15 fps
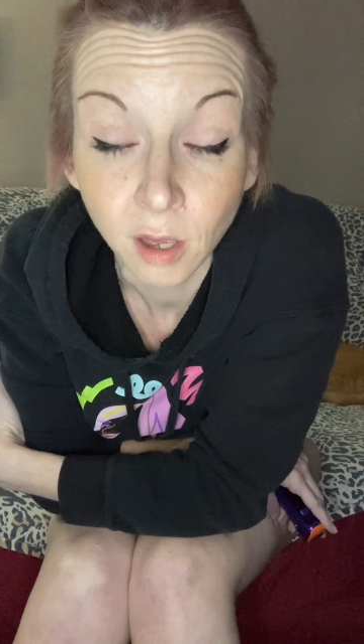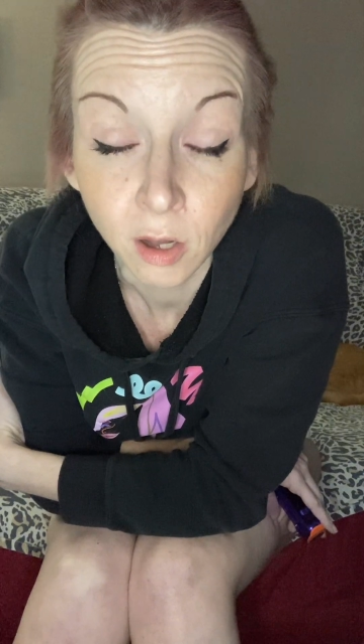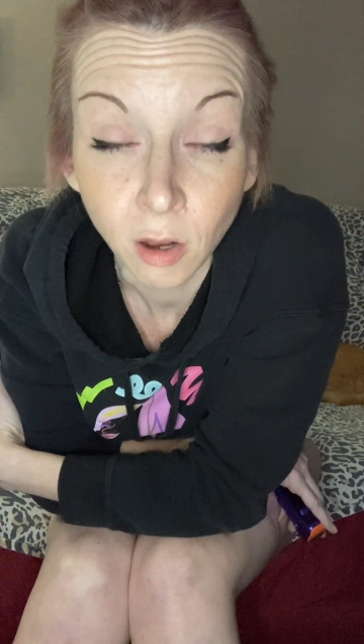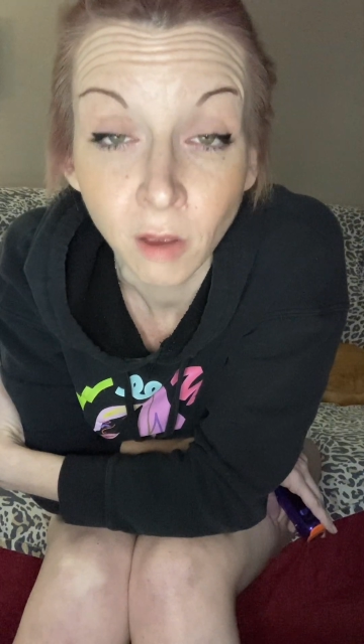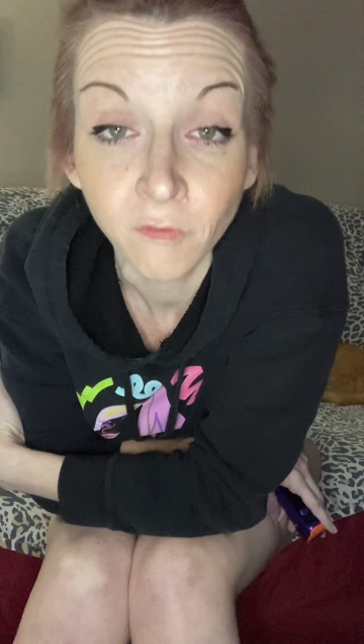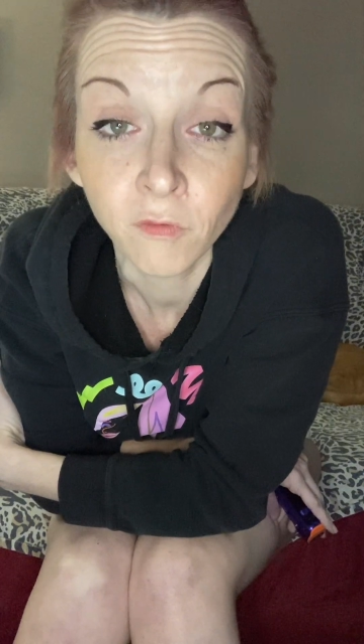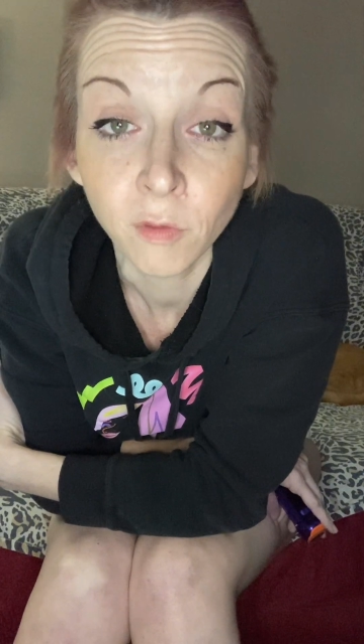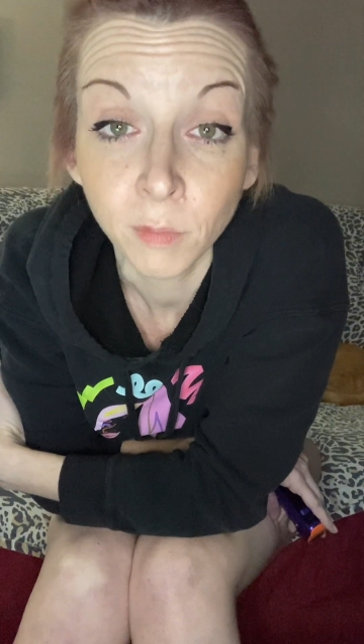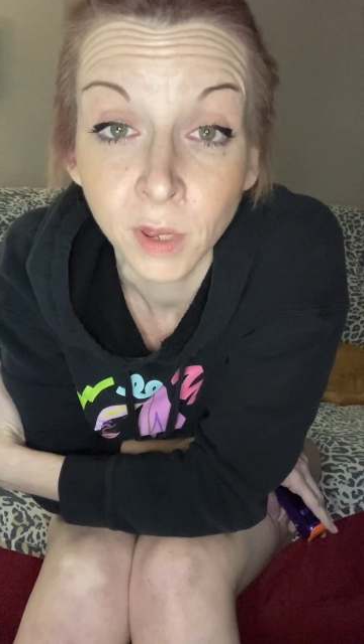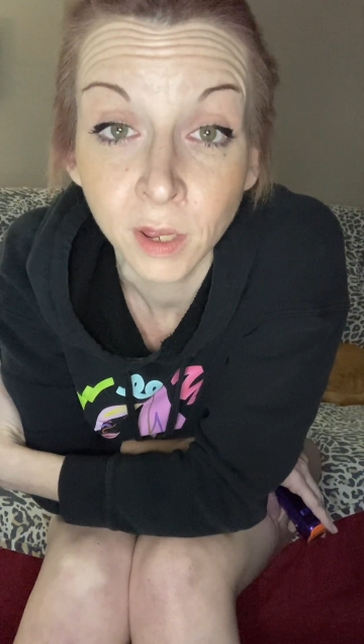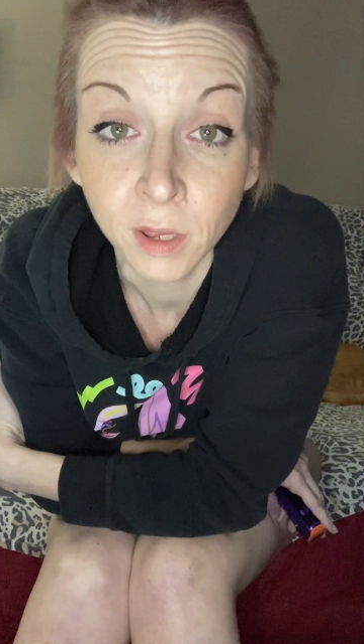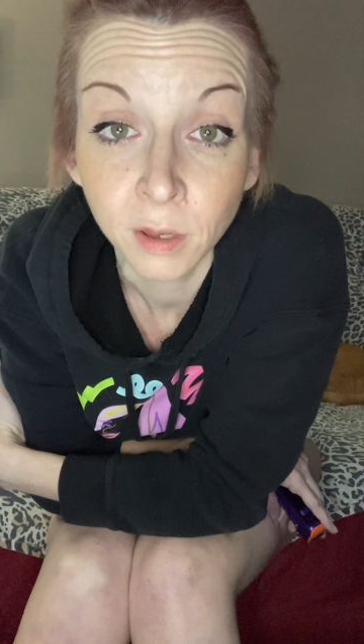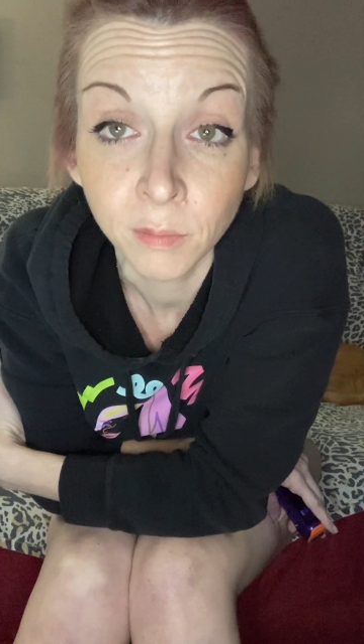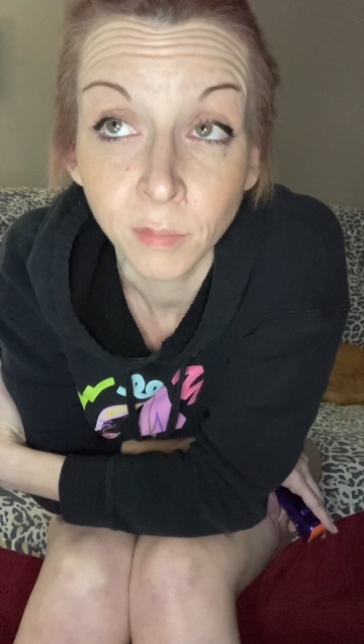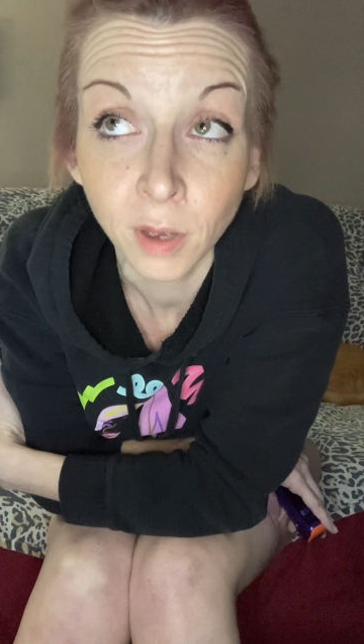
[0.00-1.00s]
off from
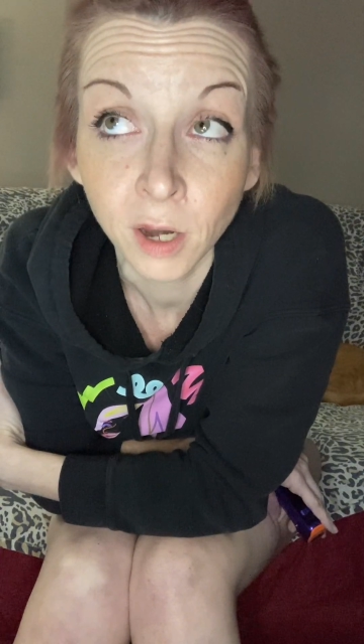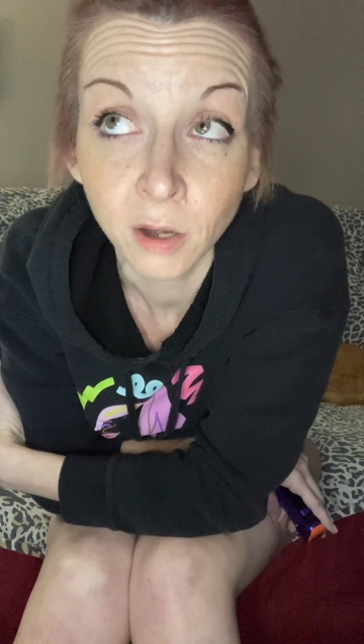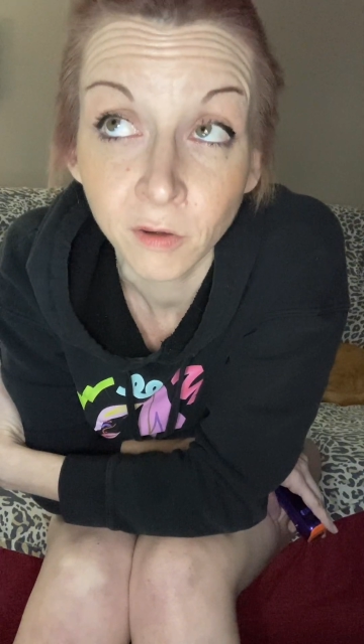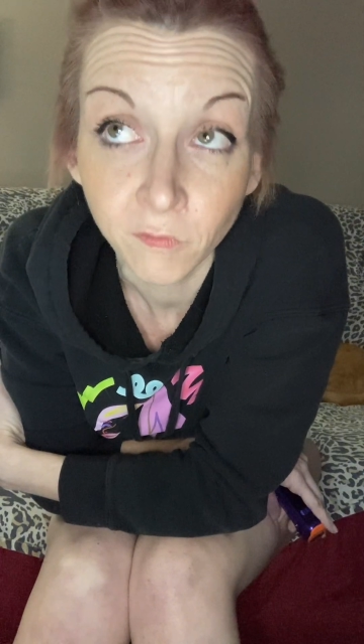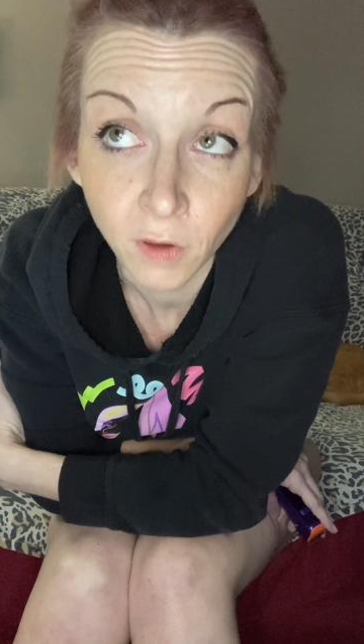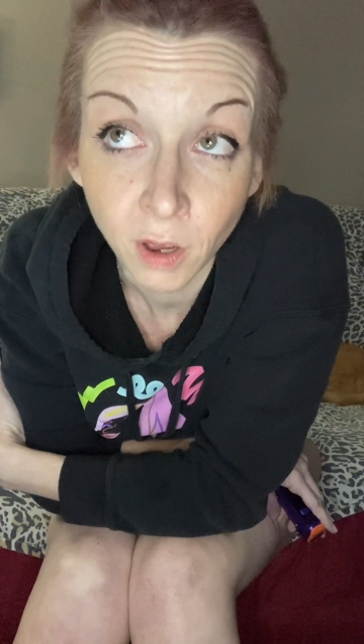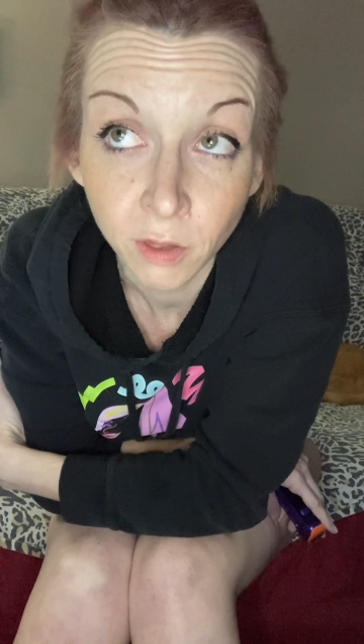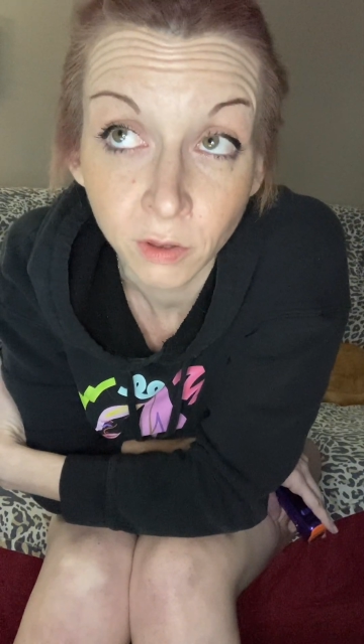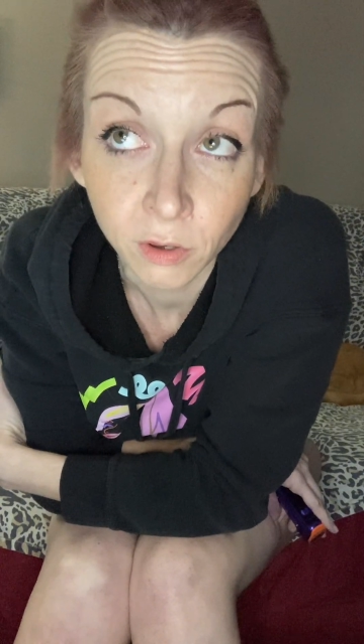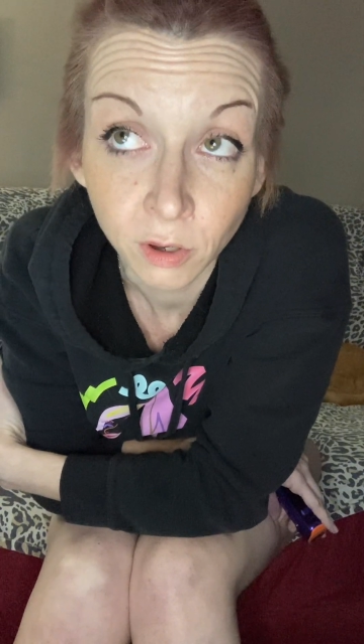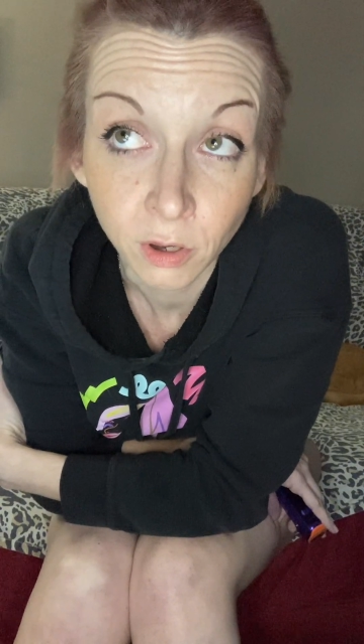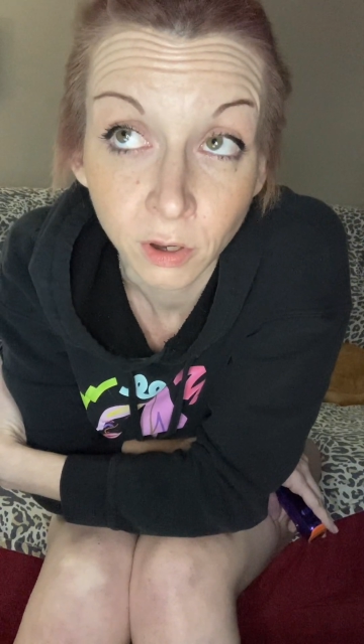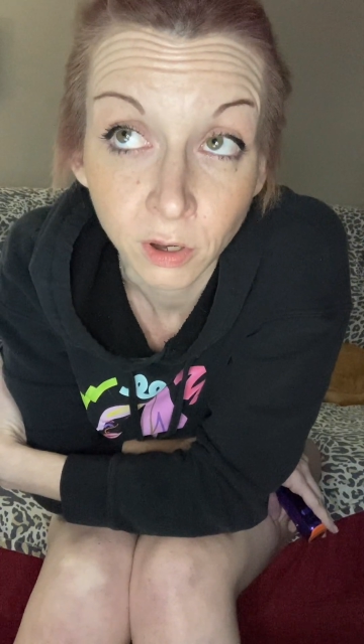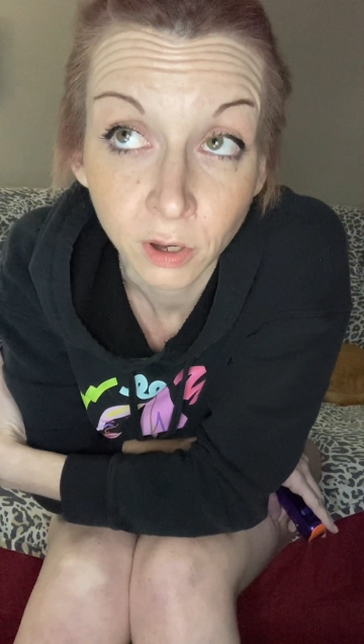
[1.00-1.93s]
me by her father